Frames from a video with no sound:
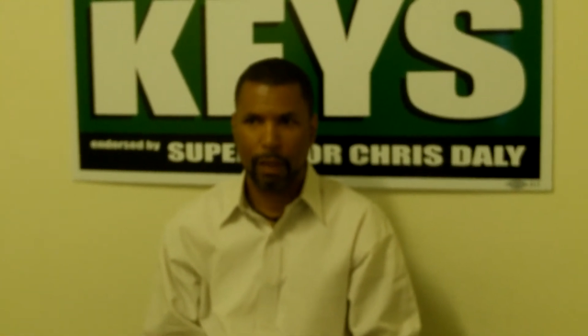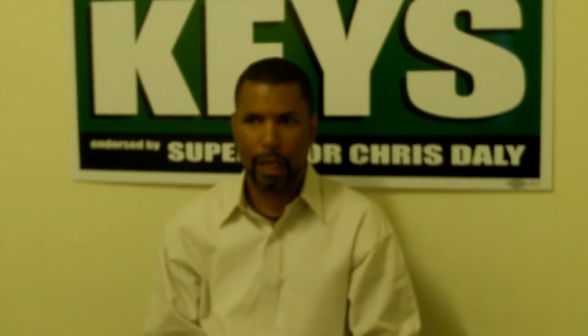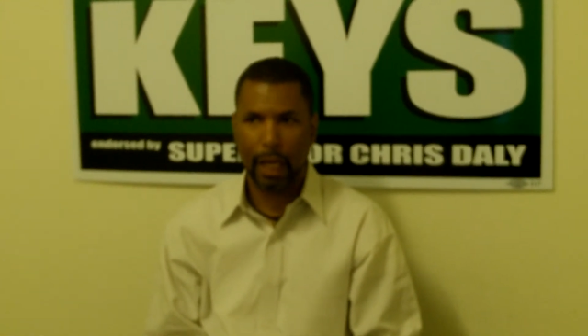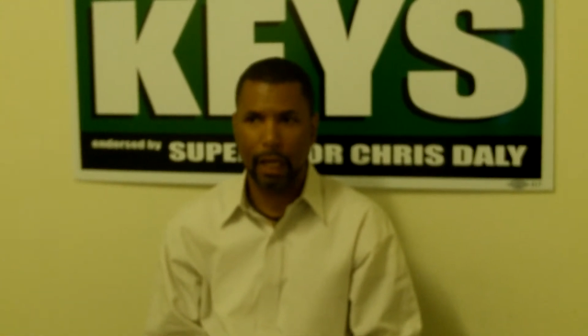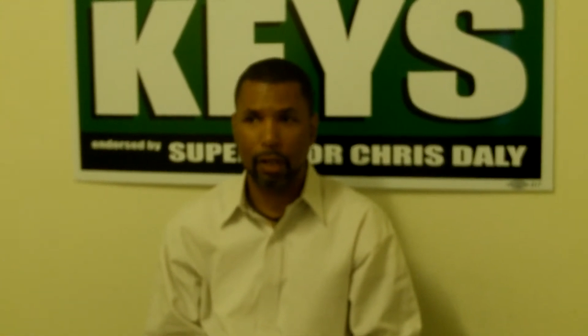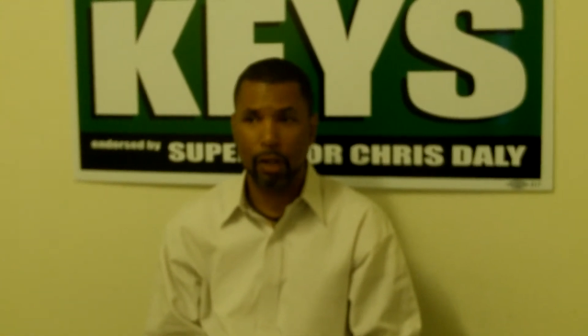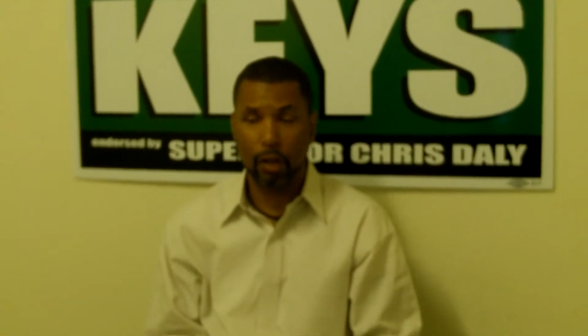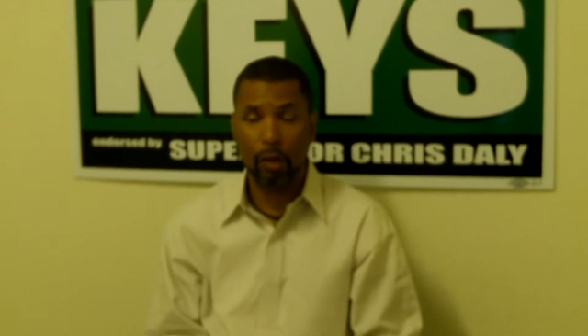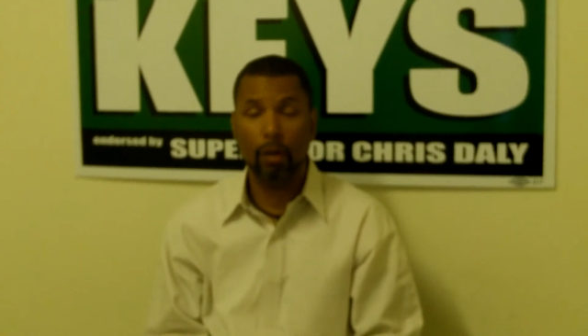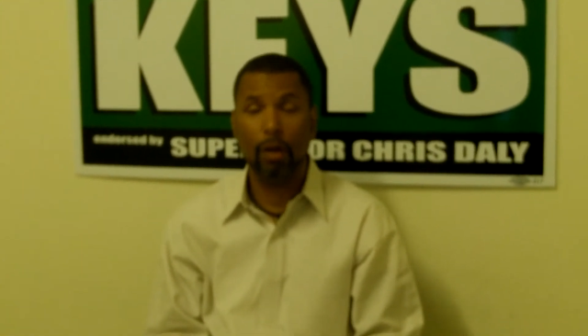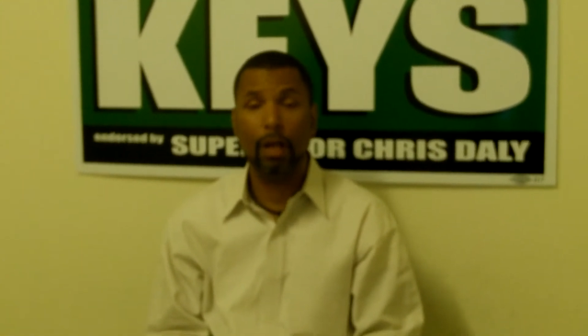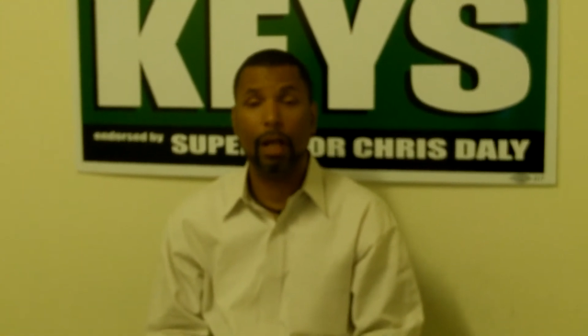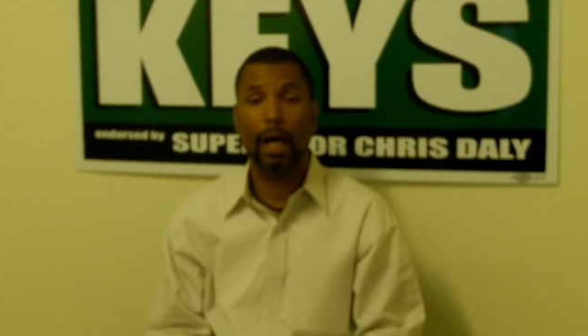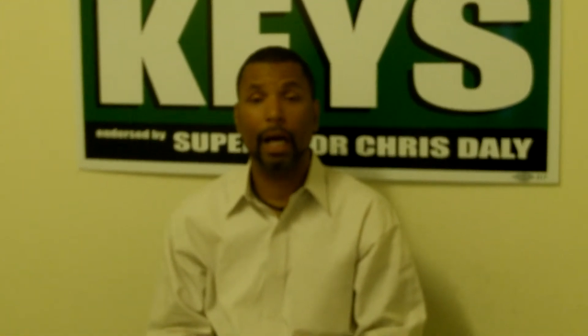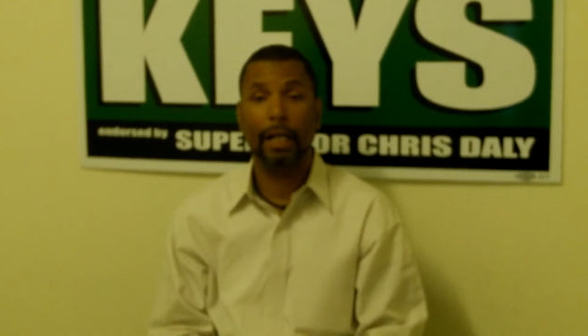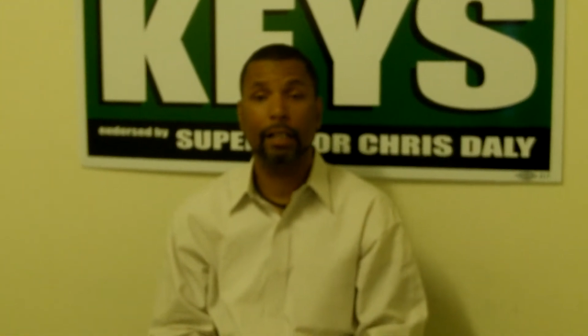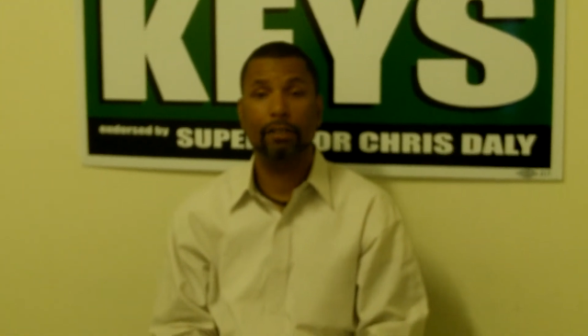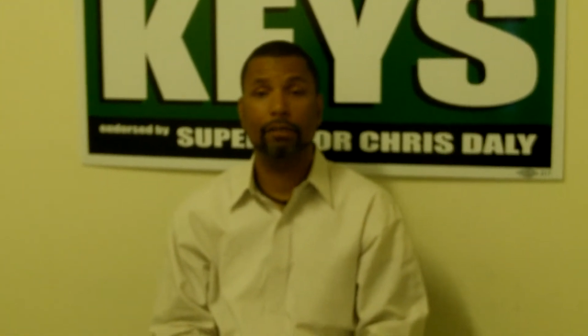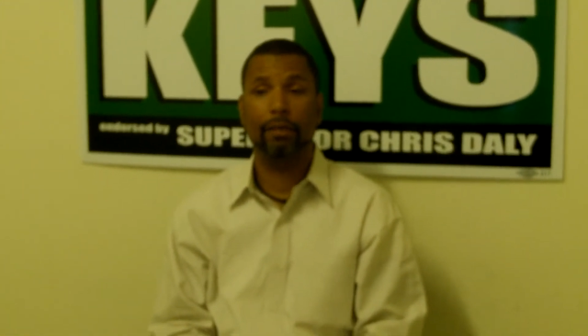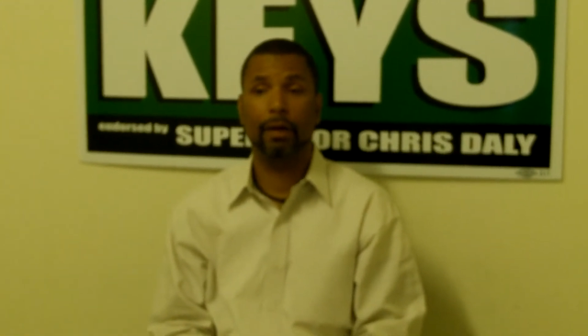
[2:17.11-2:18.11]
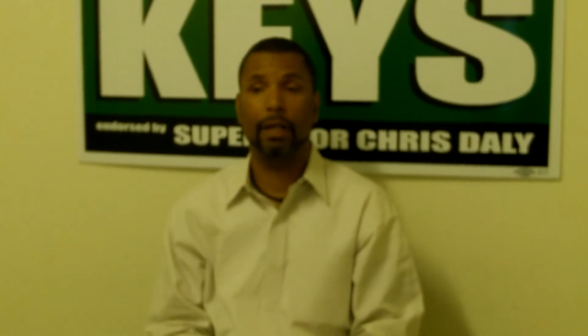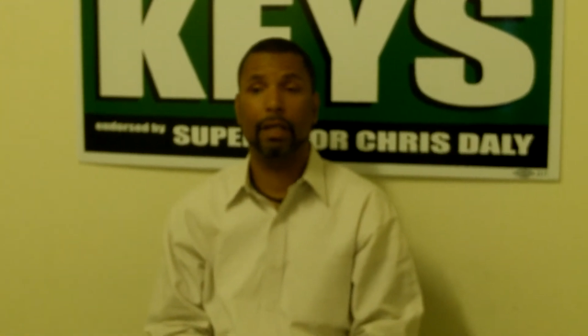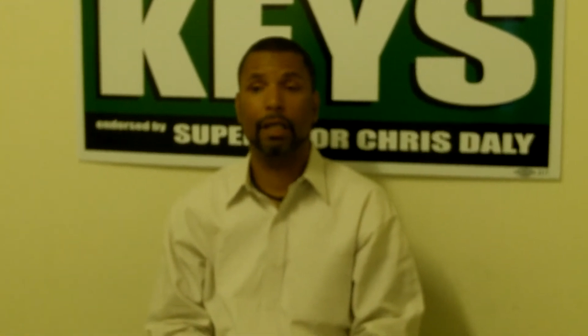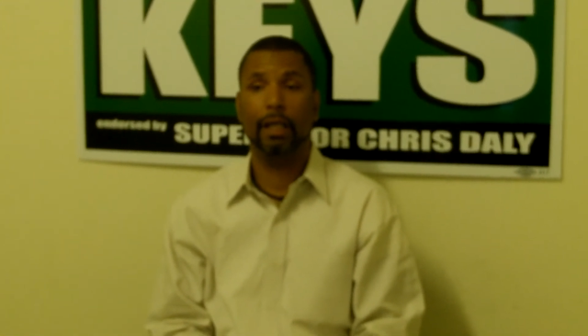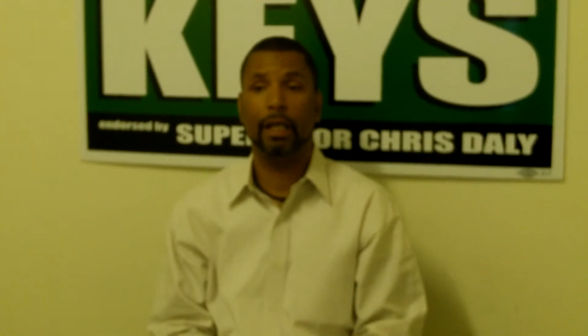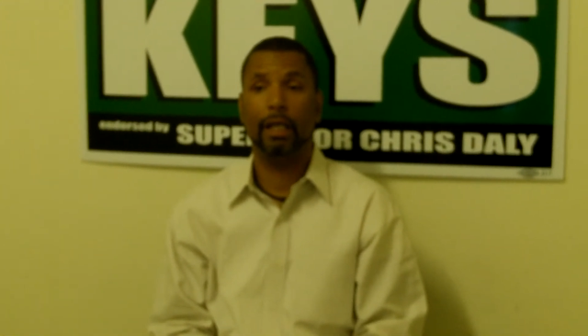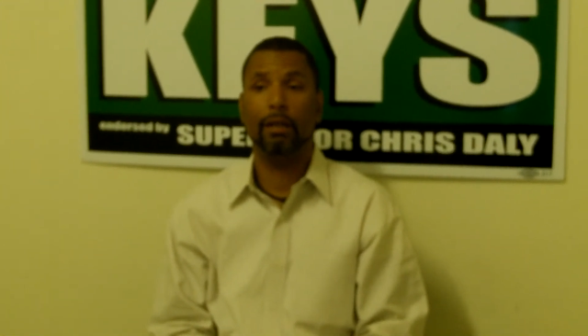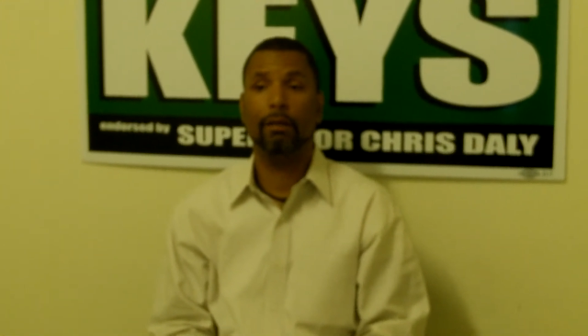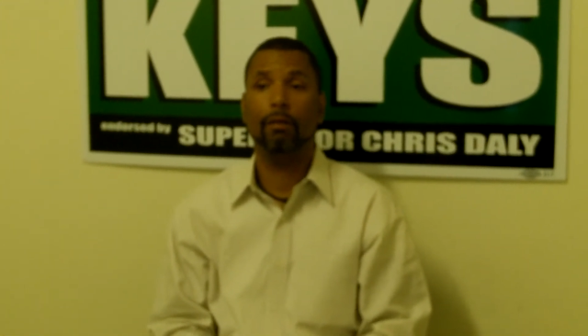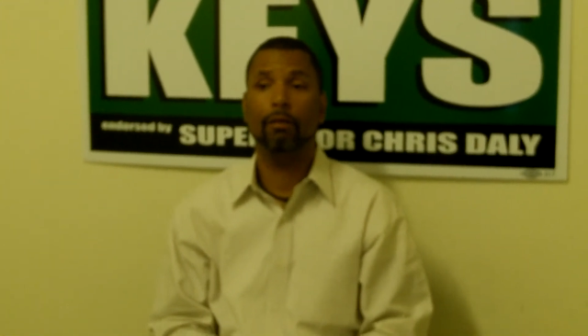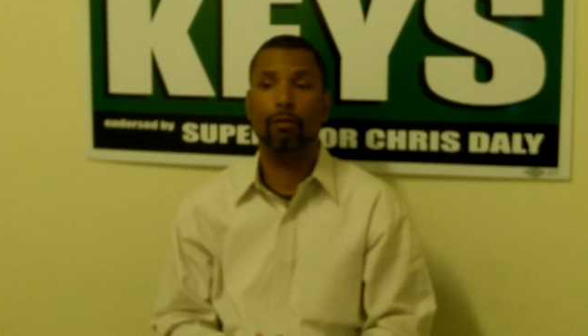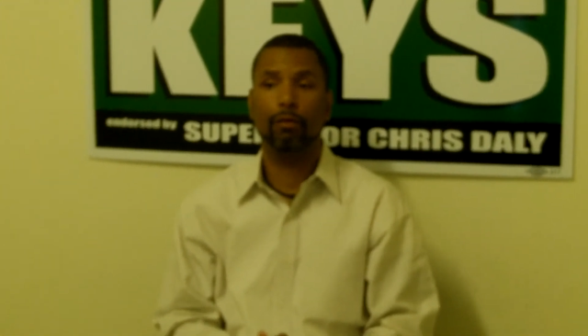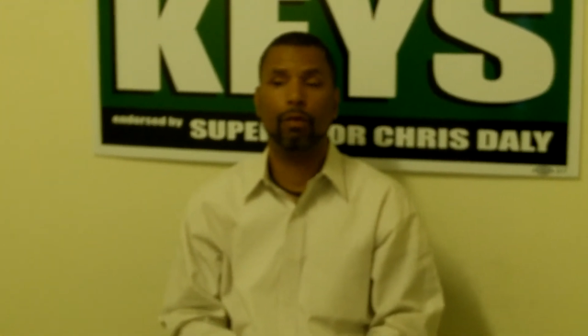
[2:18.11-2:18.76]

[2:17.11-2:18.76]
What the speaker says: and utilize funding